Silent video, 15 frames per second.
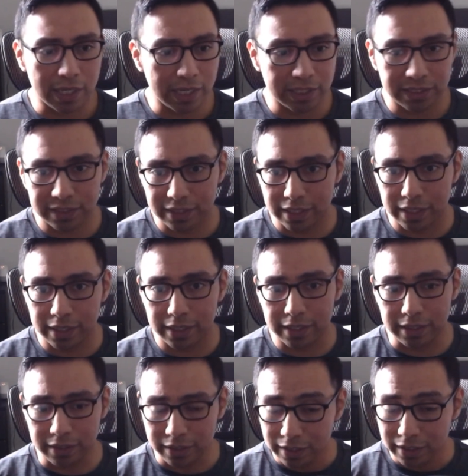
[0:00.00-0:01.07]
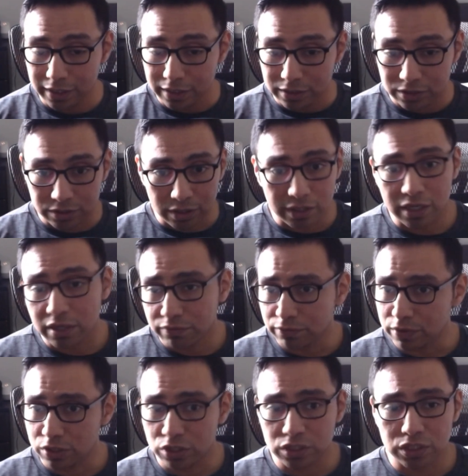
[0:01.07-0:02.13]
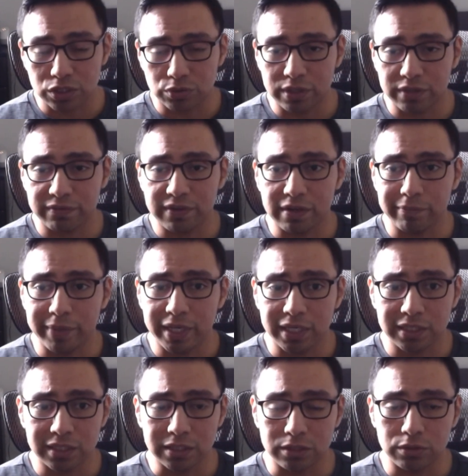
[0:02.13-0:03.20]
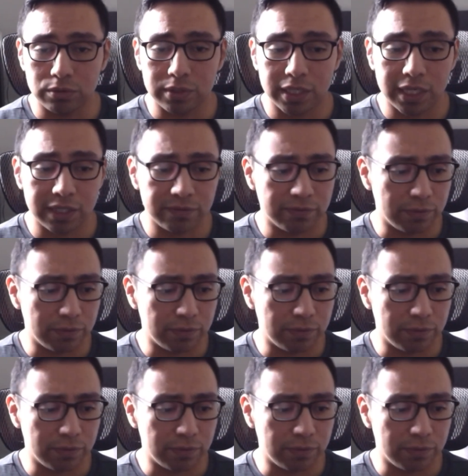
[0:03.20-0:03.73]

I say start off with just the 25 minutes and do that.